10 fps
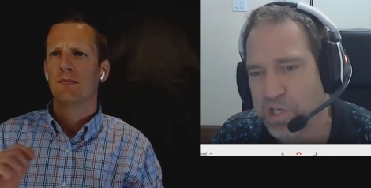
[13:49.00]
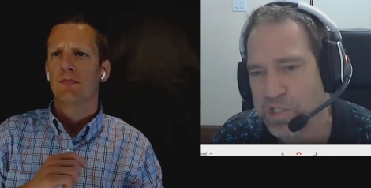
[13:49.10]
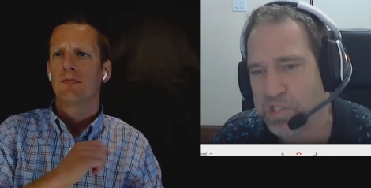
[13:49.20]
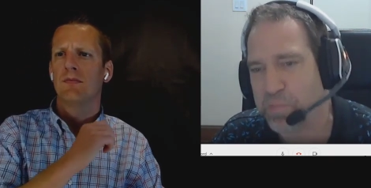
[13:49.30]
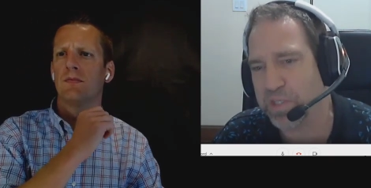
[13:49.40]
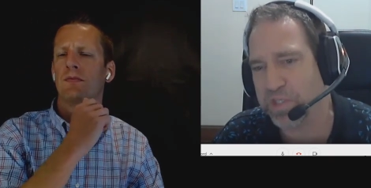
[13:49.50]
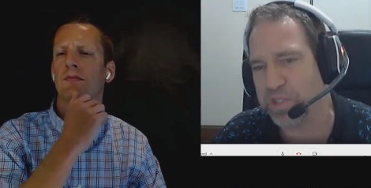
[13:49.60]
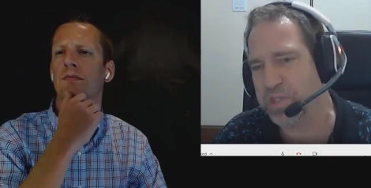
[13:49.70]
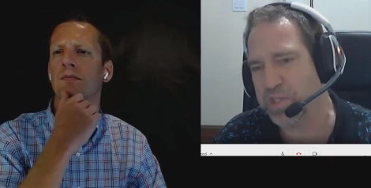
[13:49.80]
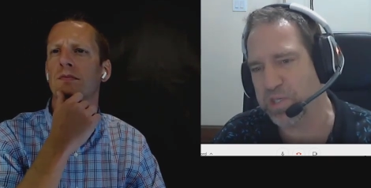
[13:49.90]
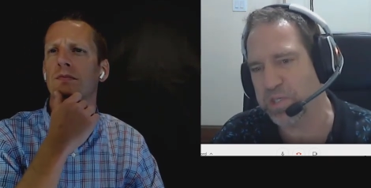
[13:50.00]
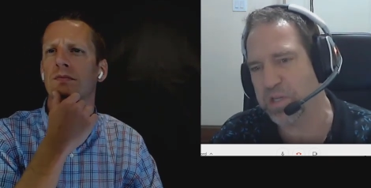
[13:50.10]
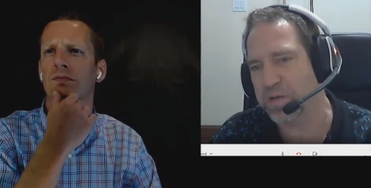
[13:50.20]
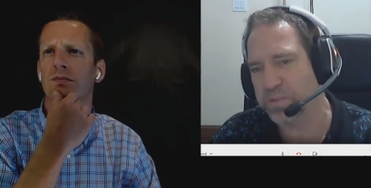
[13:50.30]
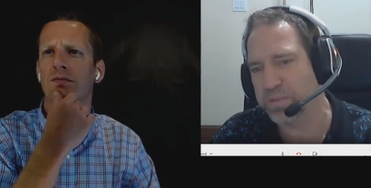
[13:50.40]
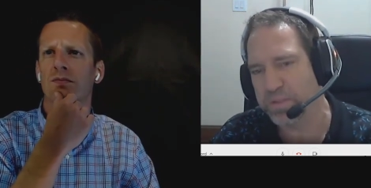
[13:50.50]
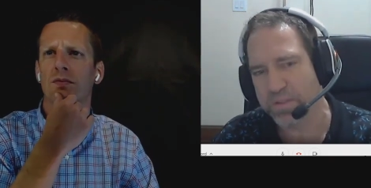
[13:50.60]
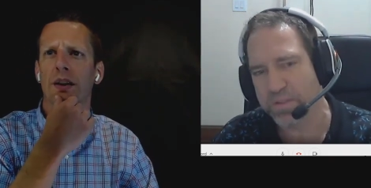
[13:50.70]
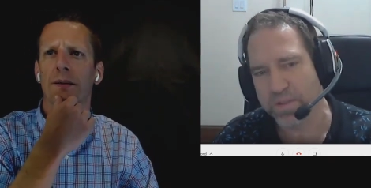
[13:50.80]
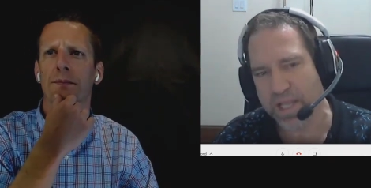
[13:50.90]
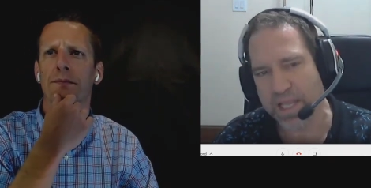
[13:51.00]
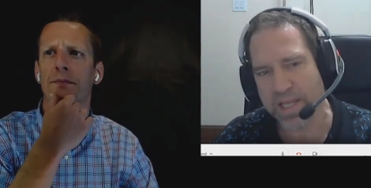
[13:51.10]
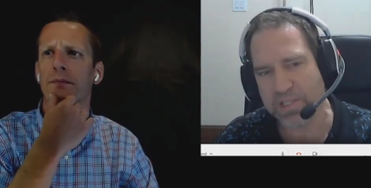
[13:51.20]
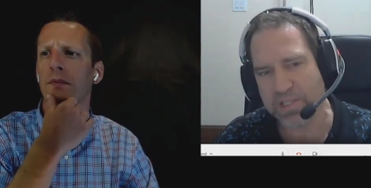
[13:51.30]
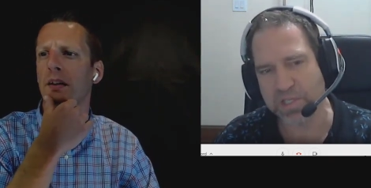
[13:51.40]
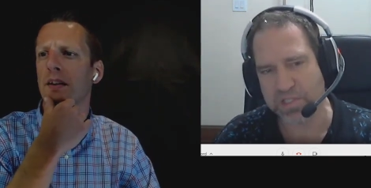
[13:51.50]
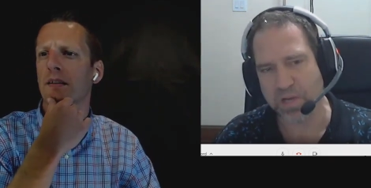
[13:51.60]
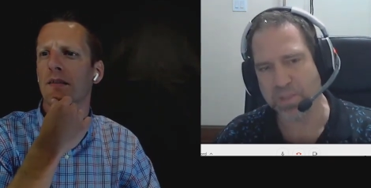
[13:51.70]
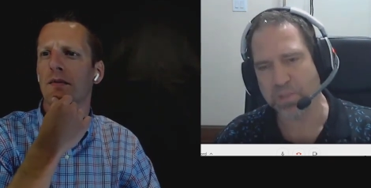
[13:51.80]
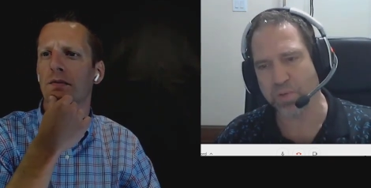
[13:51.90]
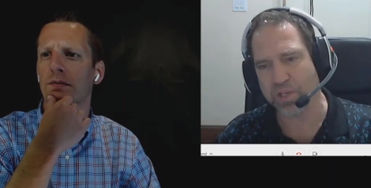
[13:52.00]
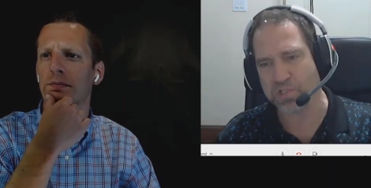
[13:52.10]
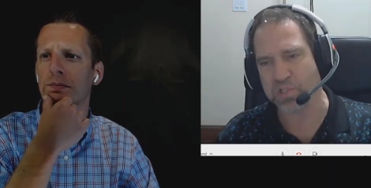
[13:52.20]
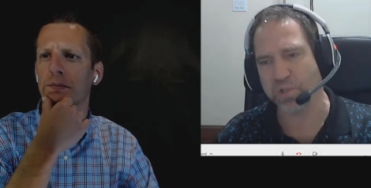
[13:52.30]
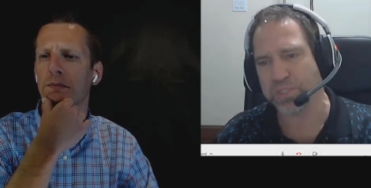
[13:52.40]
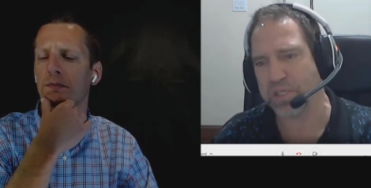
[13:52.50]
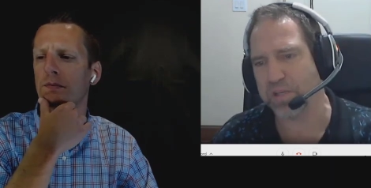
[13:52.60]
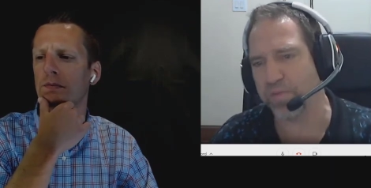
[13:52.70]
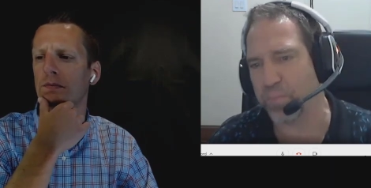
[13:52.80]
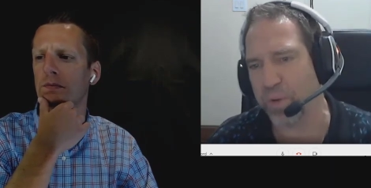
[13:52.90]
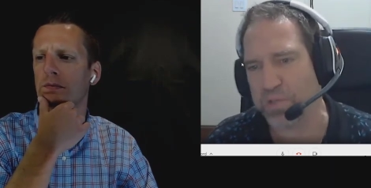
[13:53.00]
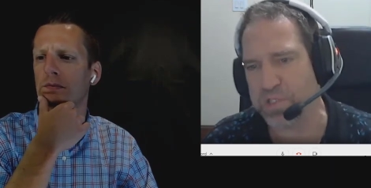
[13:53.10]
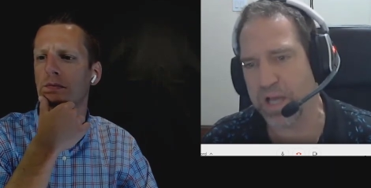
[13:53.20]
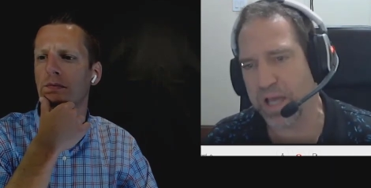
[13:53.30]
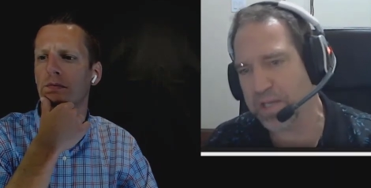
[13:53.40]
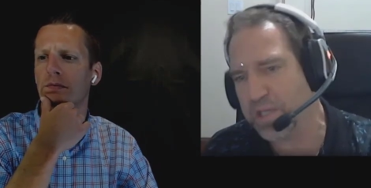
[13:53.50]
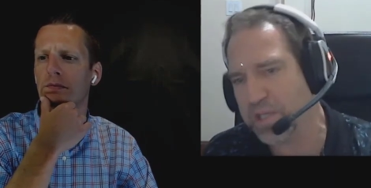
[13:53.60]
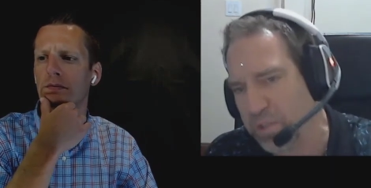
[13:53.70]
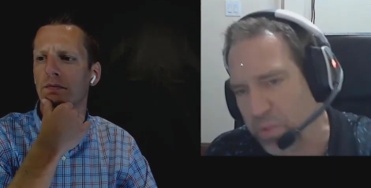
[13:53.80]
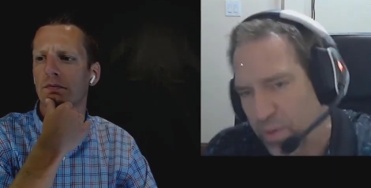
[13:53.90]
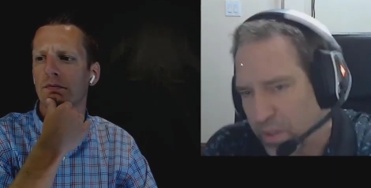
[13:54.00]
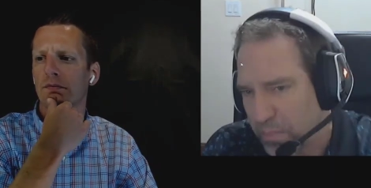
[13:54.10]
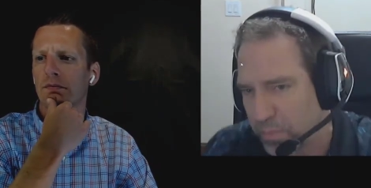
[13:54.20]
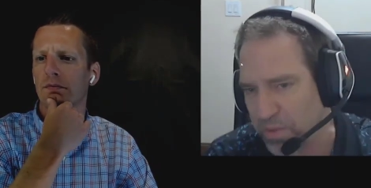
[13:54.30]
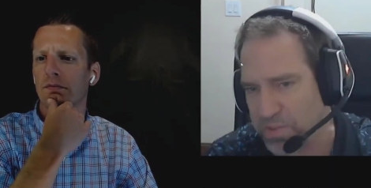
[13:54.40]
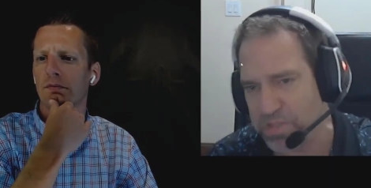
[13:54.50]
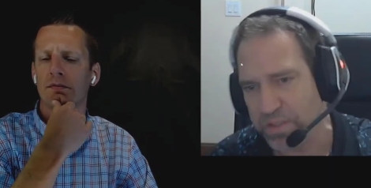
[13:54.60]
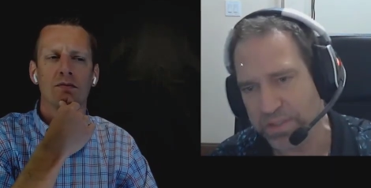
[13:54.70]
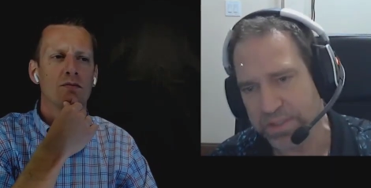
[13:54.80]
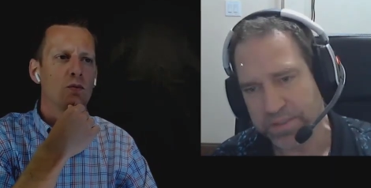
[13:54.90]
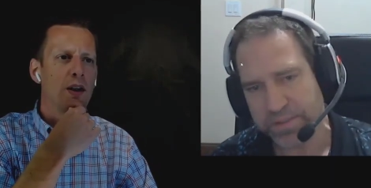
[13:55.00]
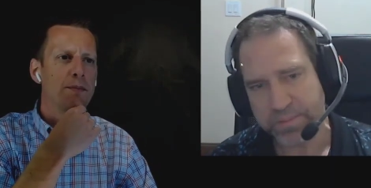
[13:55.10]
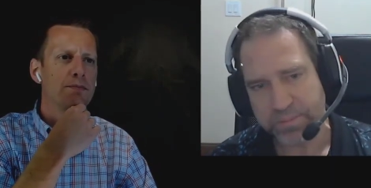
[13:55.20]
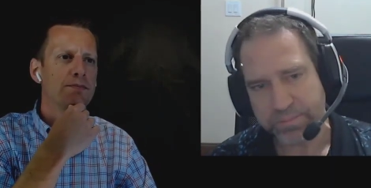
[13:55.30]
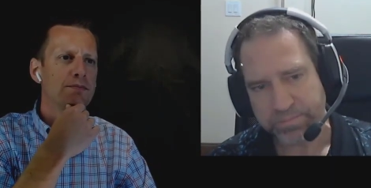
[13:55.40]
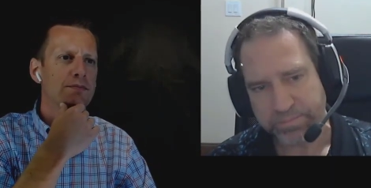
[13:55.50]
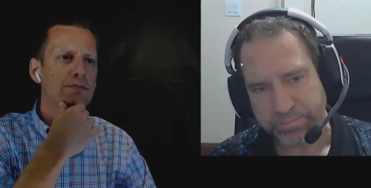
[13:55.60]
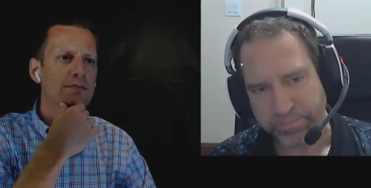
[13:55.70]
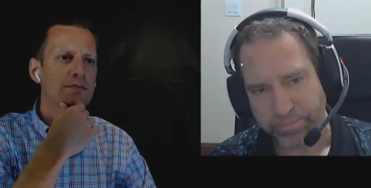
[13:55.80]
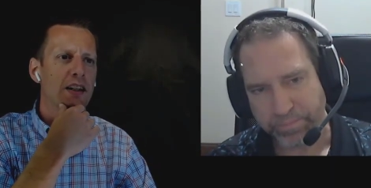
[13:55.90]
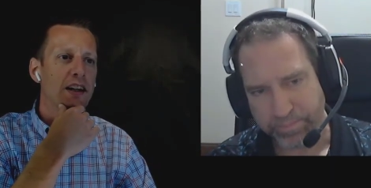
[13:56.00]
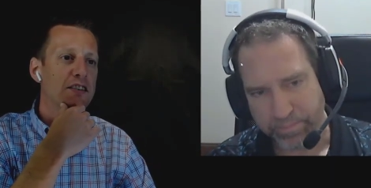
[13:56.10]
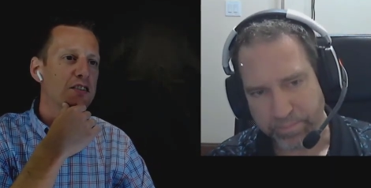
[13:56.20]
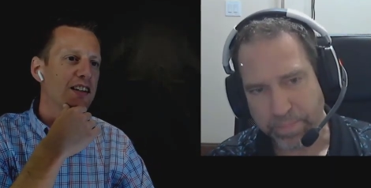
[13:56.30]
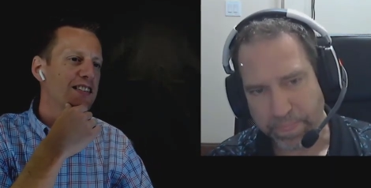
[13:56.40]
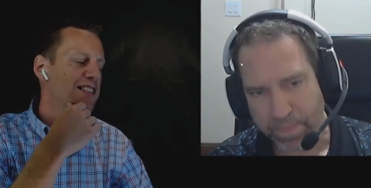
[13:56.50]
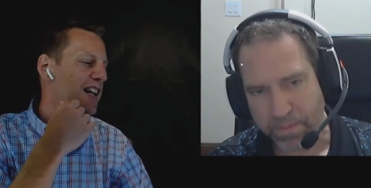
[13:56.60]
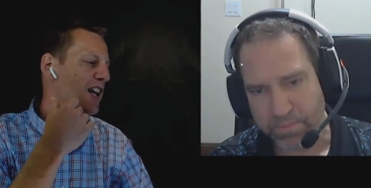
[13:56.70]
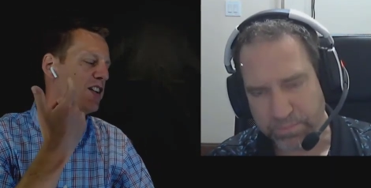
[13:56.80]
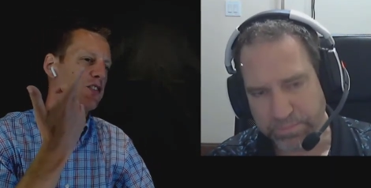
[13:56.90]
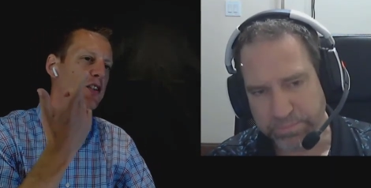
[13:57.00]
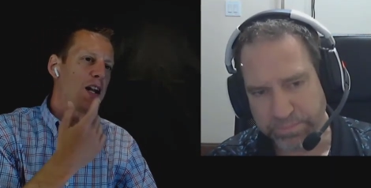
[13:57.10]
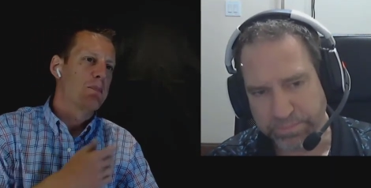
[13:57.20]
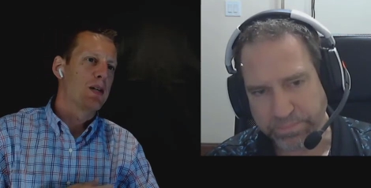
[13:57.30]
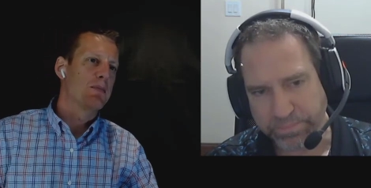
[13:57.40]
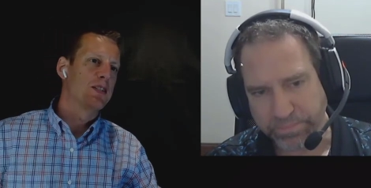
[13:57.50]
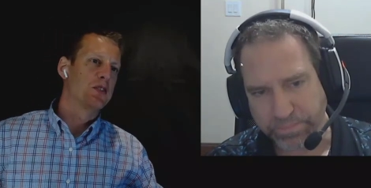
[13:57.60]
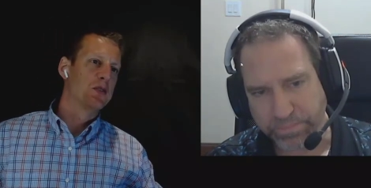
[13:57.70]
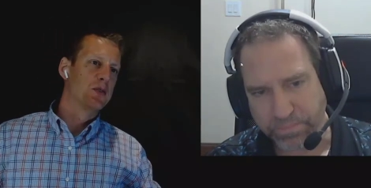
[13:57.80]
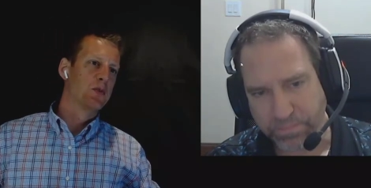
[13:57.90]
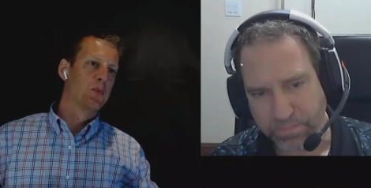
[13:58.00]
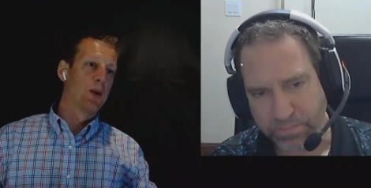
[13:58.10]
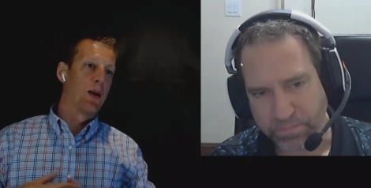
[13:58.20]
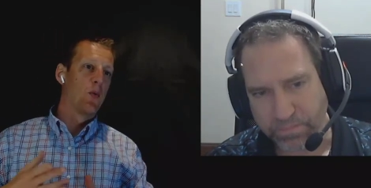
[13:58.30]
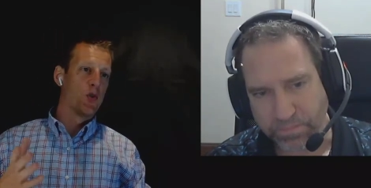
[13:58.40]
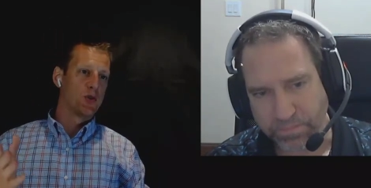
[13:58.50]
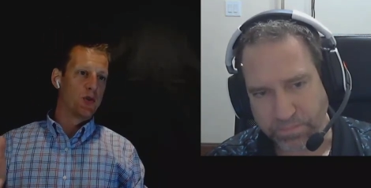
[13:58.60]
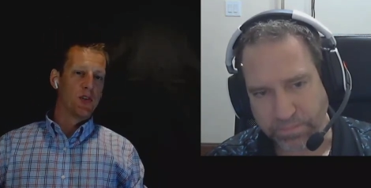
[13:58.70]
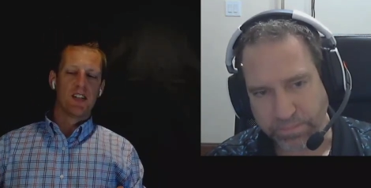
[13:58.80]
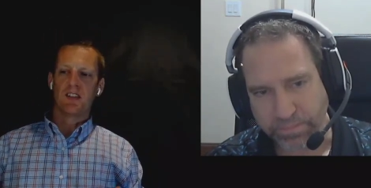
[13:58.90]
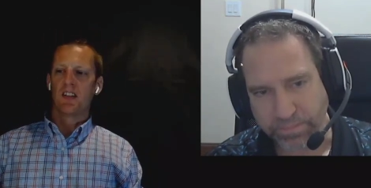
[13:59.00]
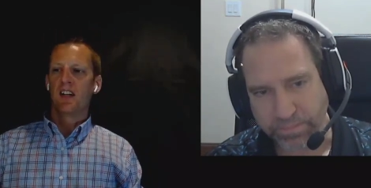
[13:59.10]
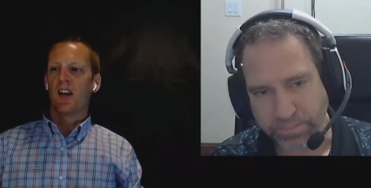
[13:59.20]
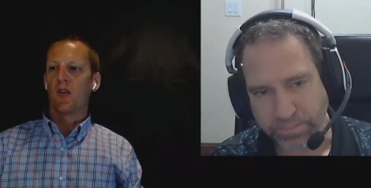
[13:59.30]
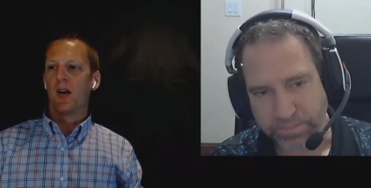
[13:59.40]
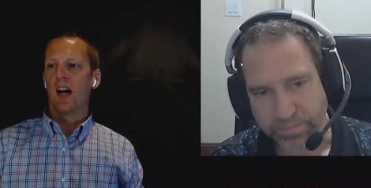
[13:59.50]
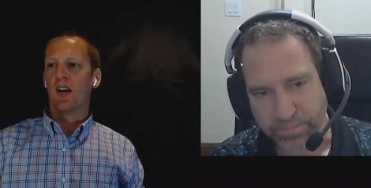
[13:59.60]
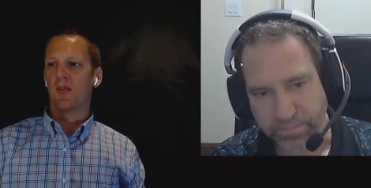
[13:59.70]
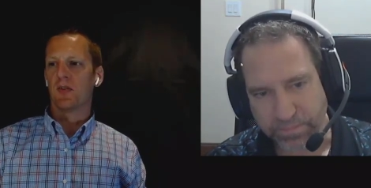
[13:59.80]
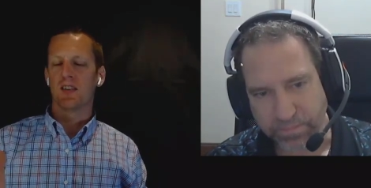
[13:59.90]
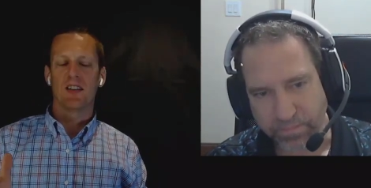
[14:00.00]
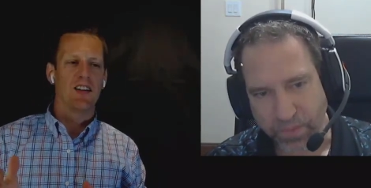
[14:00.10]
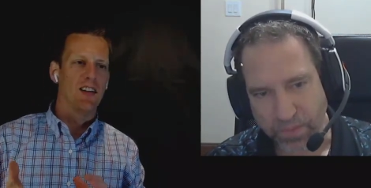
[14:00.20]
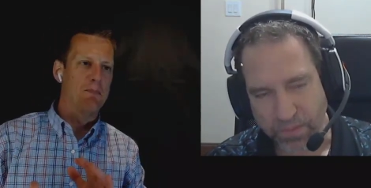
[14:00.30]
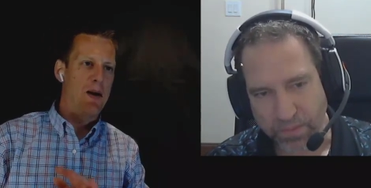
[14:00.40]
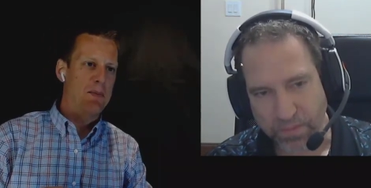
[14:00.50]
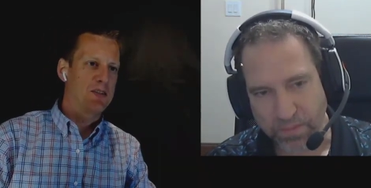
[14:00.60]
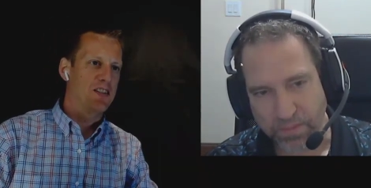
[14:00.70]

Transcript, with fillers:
Speaker 1: to change the business as a CISO. Yeah. And it's it's coming through a consultative approach, not a dictatorial approach.
Speaker 2: Right. Yeah, it's it's so you kind of beat me to one of my war stories around uh, mapped to